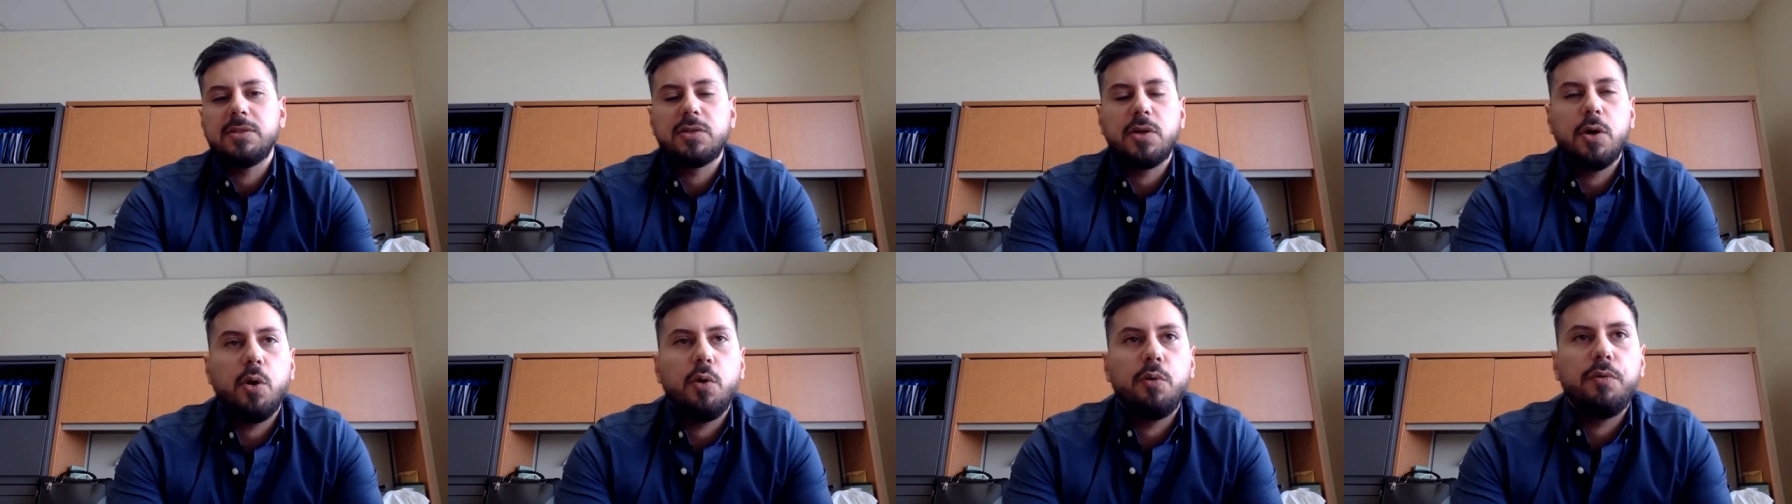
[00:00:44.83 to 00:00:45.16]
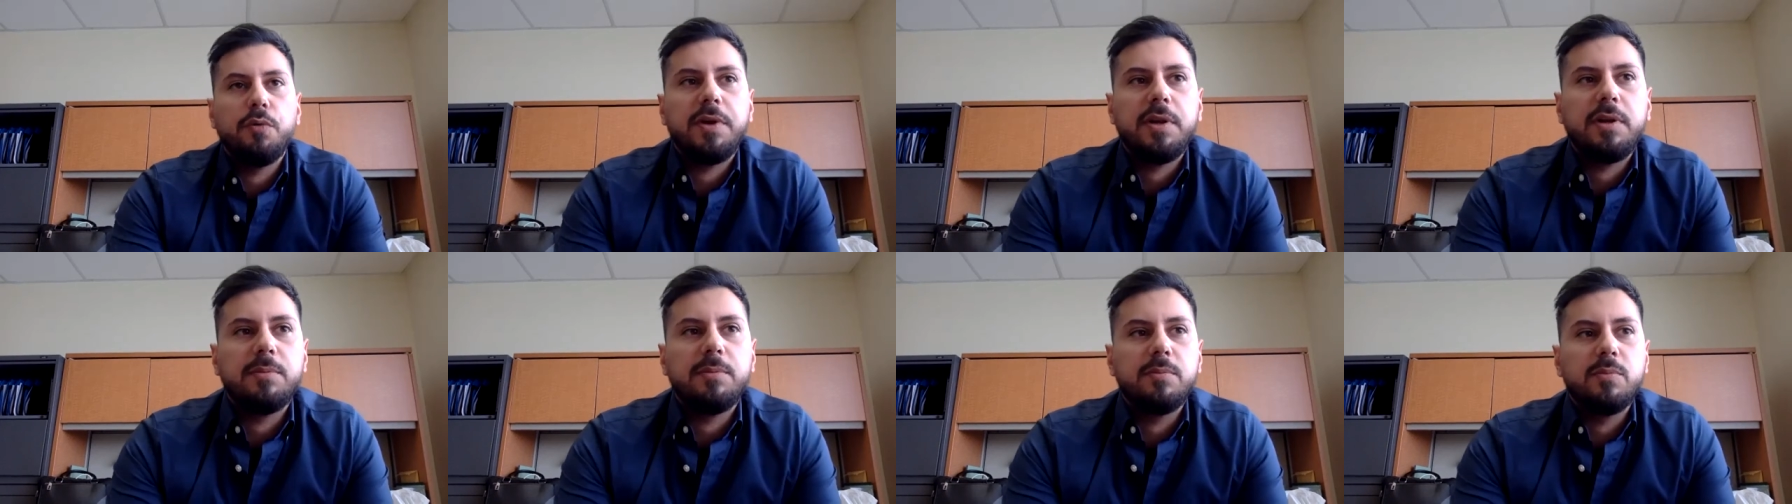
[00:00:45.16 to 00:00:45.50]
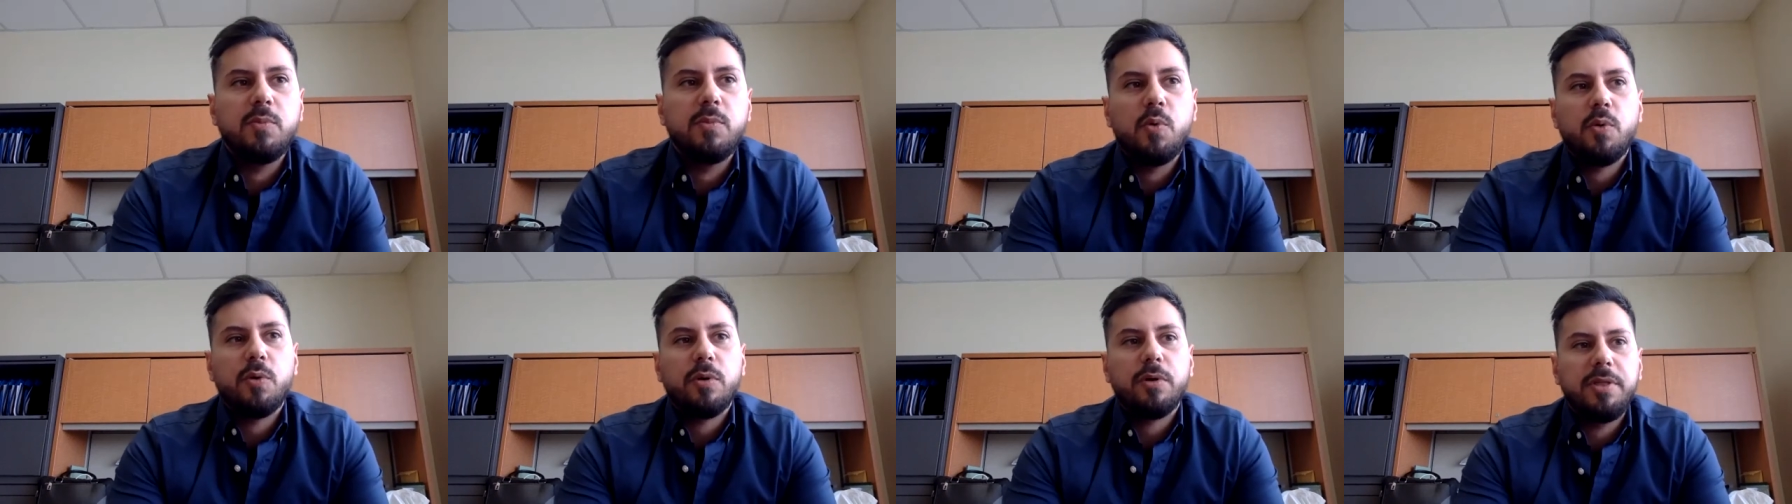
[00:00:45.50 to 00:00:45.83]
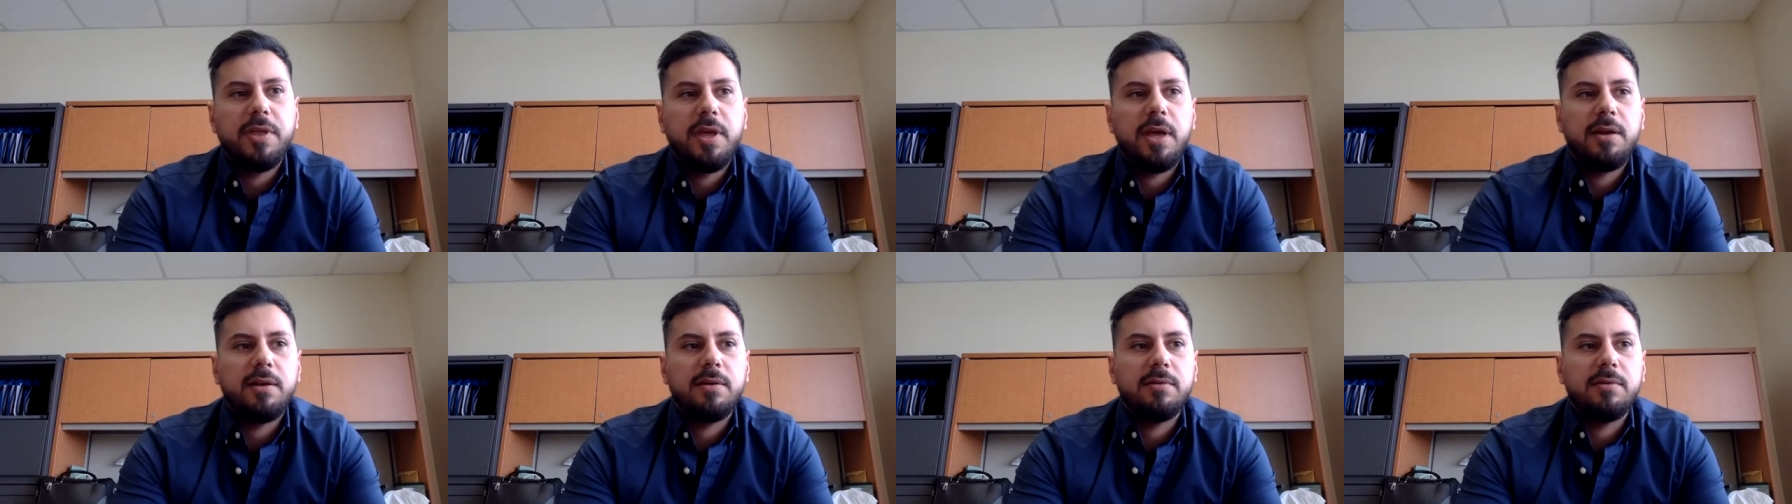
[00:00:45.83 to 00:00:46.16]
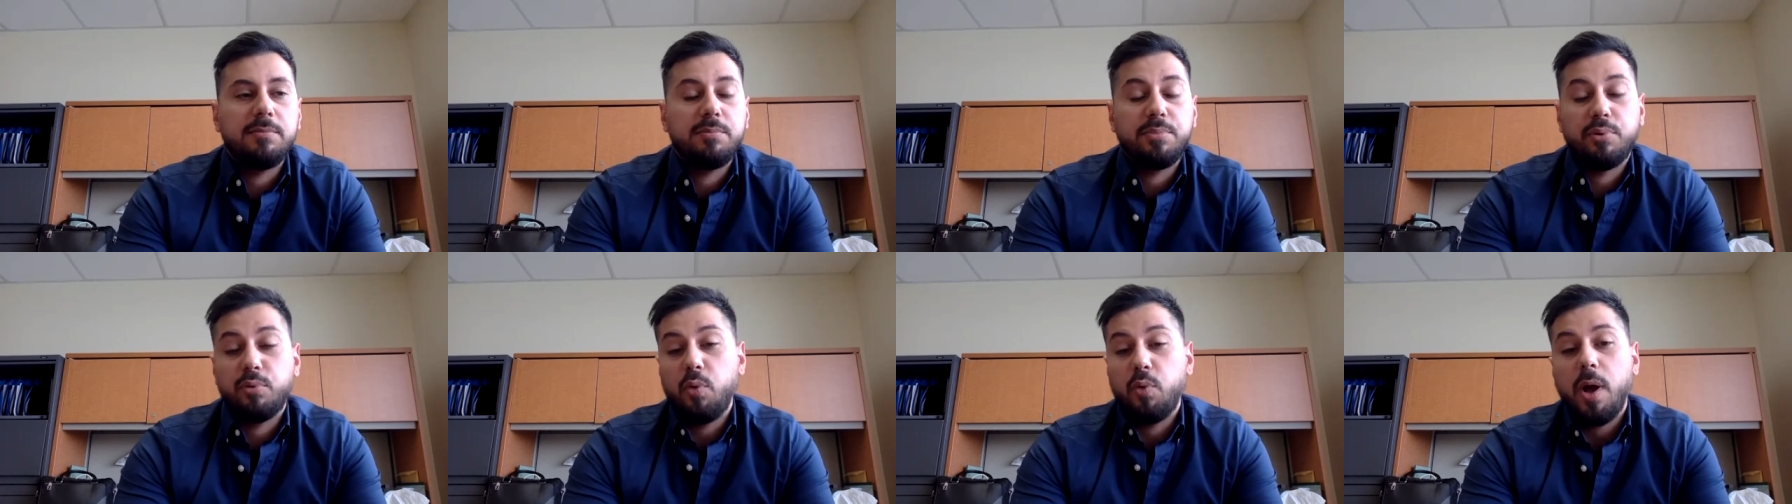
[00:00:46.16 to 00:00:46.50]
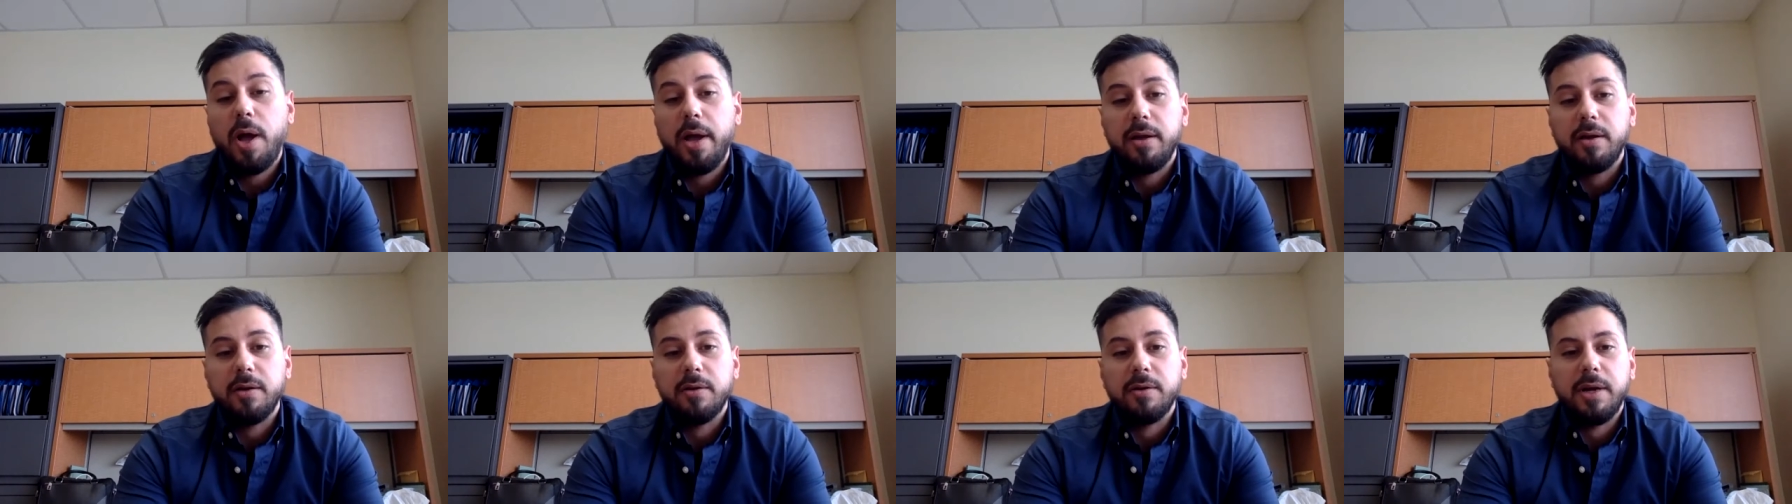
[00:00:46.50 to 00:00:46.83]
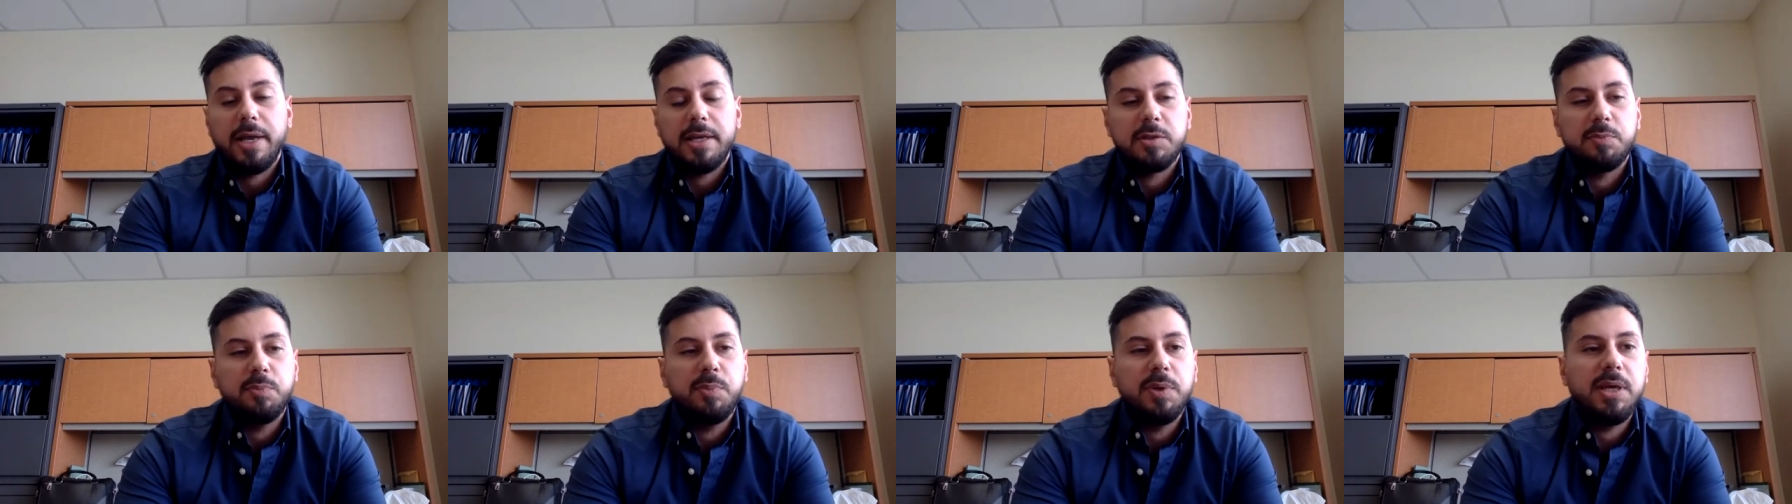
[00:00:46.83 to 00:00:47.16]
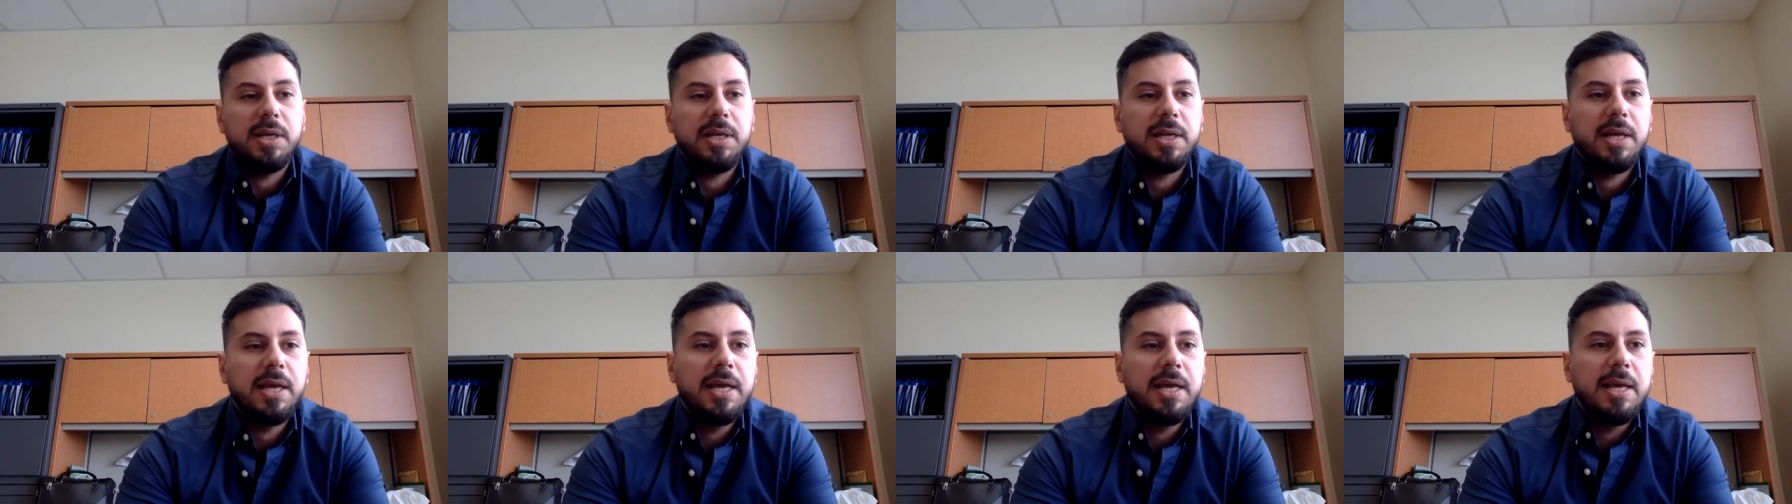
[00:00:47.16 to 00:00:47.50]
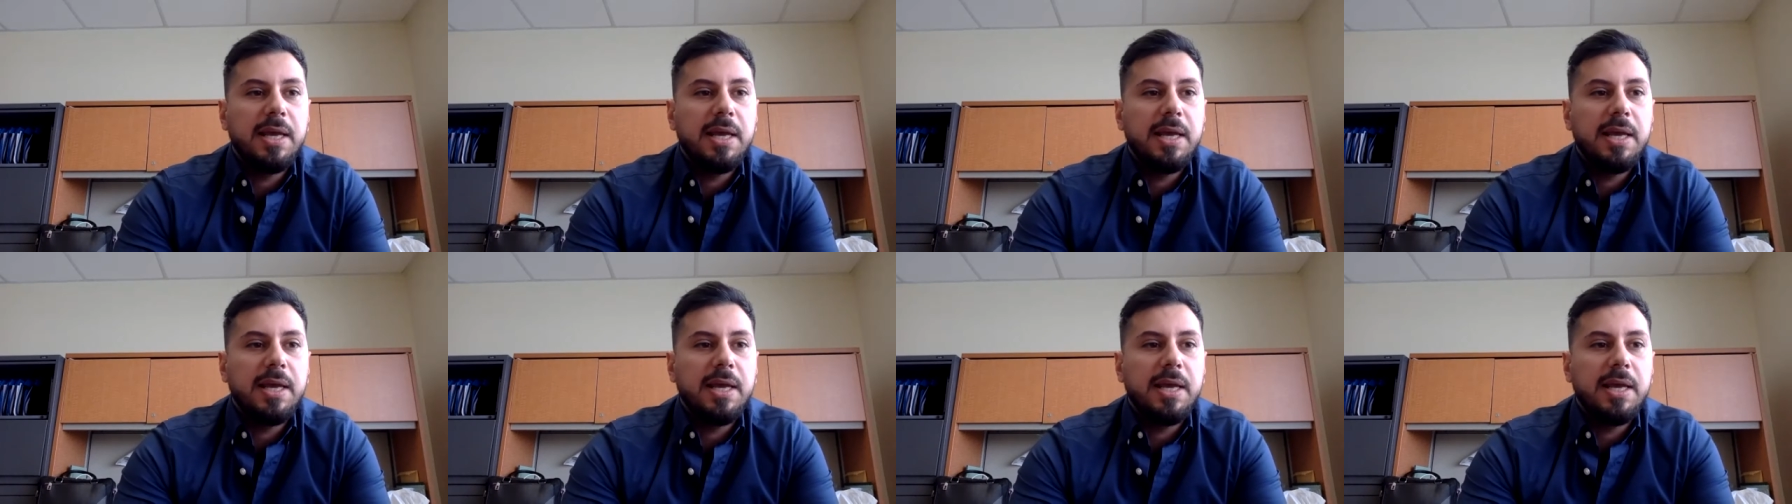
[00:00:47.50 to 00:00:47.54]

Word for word: COVID more than prior has been